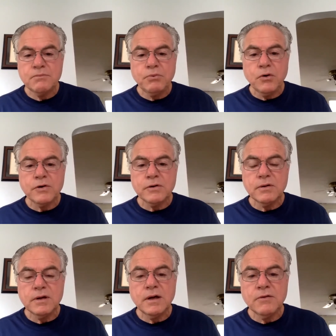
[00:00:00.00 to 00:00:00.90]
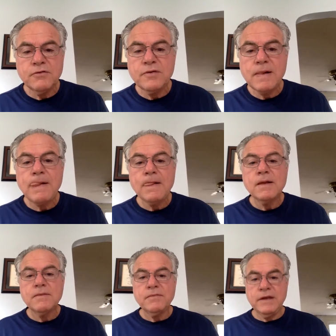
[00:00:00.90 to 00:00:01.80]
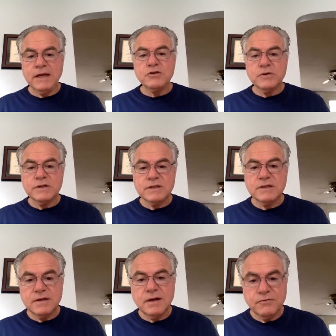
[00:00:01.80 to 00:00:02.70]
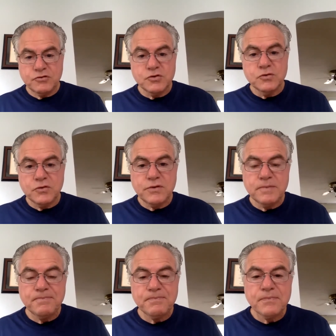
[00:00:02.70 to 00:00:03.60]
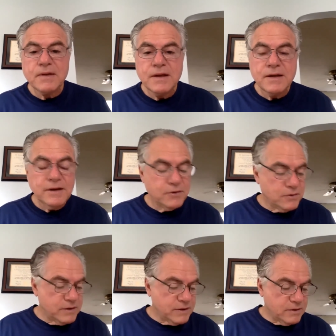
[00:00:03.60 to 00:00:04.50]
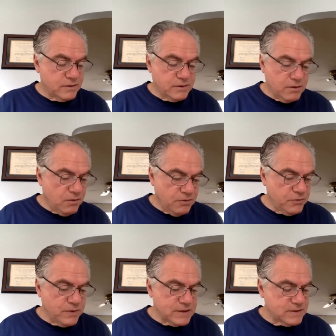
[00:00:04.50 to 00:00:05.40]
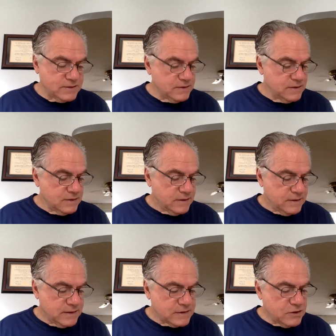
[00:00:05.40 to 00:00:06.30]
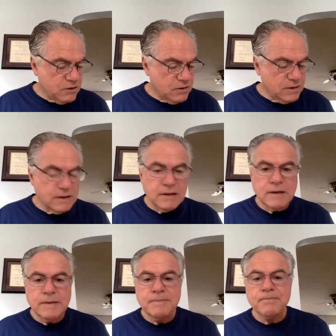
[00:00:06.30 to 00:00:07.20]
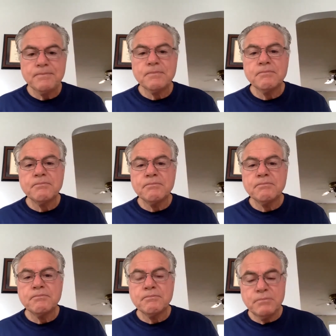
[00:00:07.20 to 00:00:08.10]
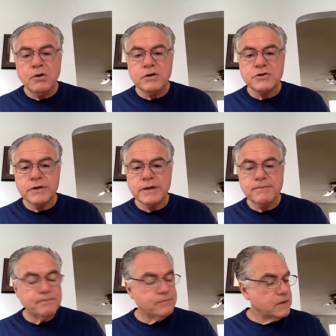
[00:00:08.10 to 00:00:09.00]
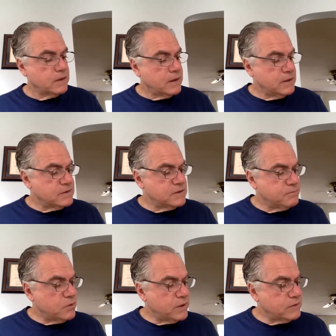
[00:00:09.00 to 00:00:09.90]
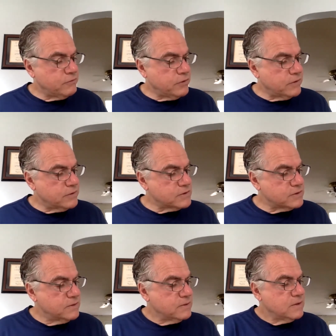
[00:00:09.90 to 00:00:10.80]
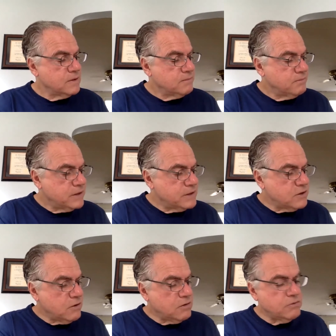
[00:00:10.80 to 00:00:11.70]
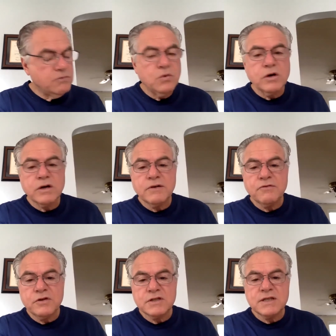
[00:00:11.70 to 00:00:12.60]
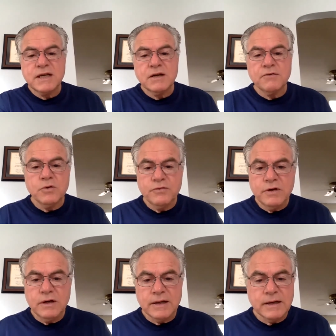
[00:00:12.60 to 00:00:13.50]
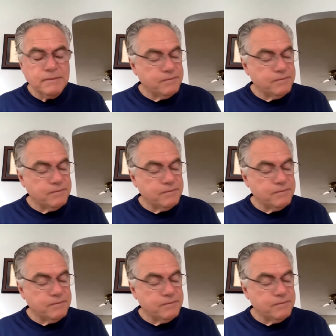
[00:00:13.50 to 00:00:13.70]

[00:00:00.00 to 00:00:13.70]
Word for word: portal of the entrance of truth, you know, and all the rest, that's all um, poetry, and it's in poetic verse but it's all working for the sake of revealing